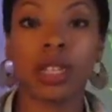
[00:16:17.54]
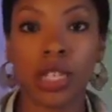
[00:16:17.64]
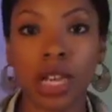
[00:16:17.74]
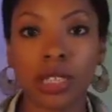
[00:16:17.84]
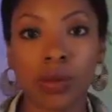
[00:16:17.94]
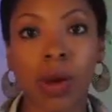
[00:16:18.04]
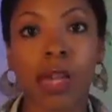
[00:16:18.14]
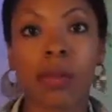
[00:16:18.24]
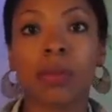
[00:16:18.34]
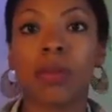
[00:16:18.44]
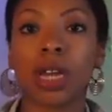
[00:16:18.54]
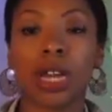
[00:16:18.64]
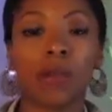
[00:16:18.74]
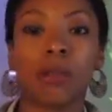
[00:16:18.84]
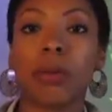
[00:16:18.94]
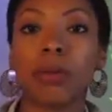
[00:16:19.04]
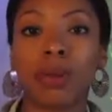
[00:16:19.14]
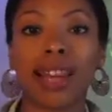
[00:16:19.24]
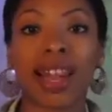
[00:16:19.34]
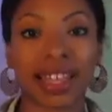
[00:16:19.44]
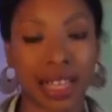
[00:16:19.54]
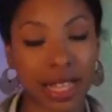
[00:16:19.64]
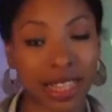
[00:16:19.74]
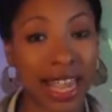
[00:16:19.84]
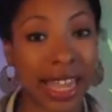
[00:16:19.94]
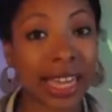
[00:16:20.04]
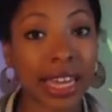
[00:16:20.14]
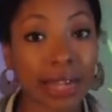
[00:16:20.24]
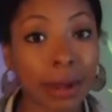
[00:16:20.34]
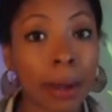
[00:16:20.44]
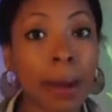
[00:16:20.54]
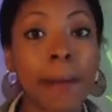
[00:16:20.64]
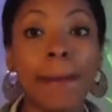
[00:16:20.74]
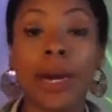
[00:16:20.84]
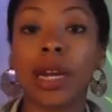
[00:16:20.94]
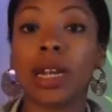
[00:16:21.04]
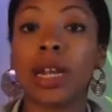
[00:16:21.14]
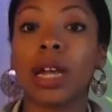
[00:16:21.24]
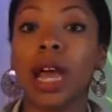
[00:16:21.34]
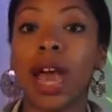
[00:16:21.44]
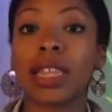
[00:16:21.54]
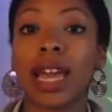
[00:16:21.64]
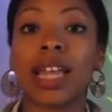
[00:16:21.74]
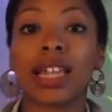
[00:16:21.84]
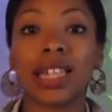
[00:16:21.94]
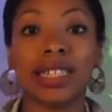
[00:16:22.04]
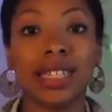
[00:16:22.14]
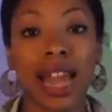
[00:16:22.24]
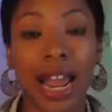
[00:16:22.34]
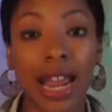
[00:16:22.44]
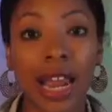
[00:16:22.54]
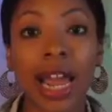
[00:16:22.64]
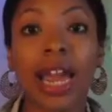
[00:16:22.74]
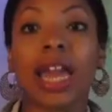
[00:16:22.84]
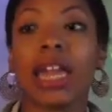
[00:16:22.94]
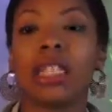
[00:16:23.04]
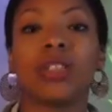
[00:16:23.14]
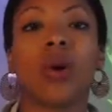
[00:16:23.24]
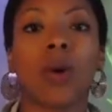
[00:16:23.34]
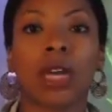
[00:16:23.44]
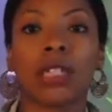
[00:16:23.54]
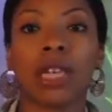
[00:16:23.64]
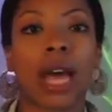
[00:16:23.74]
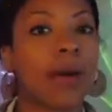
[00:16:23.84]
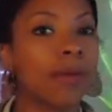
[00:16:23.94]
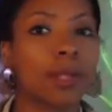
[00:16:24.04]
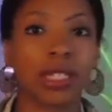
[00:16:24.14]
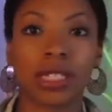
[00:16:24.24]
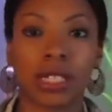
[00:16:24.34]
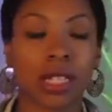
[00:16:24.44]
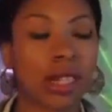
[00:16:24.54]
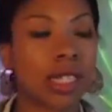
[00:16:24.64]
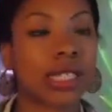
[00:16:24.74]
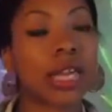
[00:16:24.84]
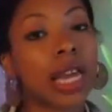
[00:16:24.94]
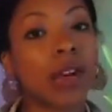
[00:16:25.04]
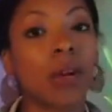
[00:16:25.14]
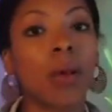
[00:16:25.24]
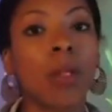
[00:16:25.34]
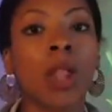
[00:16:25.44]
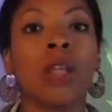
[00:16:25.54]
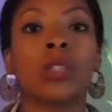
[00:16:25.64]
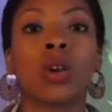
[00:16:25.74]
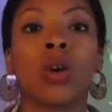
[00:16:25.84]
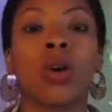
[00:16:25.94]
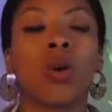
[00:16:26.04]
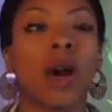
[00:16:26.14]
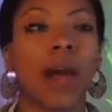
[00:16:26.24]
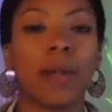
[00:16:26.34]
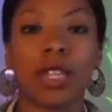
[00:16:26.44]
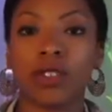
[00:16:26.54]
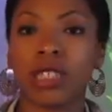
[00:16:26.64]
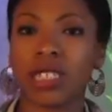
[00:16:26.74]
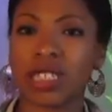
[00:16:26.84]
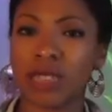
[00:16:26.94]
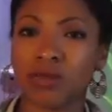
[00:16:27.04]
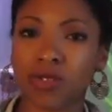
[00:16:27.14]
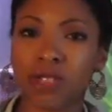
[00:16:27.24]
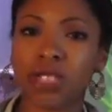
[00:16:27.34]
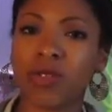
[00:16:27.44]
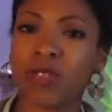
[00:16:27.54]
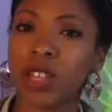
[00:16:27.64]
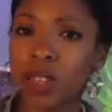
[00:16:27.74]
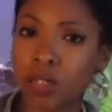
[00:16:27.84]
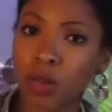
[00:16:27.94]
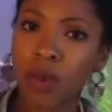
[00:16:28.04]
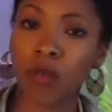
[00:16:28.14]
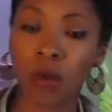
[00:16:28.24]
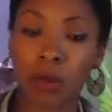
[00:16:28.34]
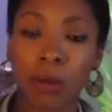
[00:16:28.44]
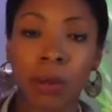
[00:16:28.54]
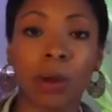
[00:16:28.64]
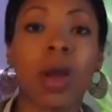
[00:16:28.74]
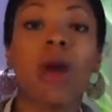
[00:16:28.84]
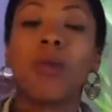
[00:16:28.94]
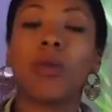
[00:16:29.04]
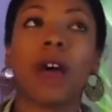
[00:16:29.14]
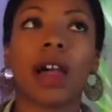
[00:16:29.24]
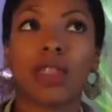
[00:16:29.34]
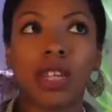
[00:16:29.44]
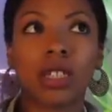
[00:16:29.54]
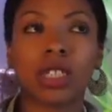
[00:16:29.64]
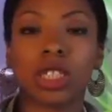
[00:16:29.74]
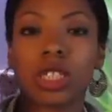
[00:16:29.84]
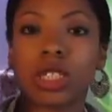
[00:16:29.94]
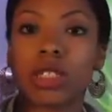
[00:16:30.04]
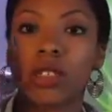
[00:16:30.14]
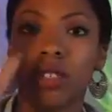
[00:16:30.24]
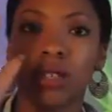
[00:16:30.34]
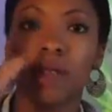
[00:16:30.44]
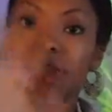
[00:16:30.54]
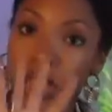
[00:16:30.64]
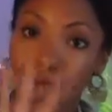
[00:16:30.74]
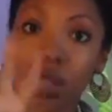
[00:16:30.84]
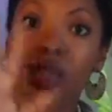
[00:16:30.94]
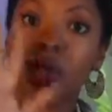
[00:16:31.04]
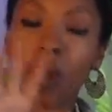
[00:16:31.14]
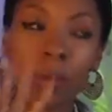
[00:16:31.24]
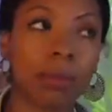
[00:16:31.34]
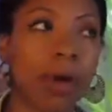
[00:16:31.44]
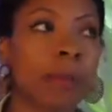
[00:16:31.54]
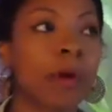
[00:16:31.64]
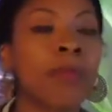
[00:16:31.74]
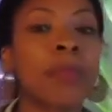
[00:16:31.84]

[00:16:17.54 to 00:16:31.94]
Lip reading: guess what? And people may not like it, but at the end of the day, it's going to help this cycle. So I believe she's Future's fifth or fourth baby mama. I think she's his fifth baby mama.